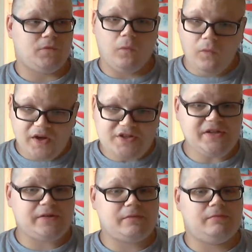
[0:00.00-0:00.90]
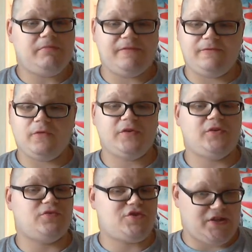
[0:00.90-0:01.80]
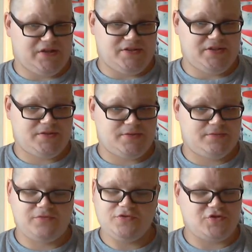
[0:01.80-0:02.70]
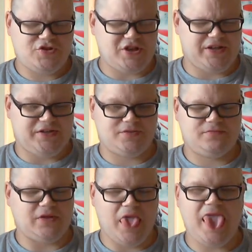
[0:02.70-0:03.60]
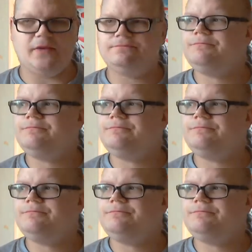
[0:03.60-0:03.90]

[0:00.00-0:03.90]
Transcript: Watch it before you judge it. Judge it.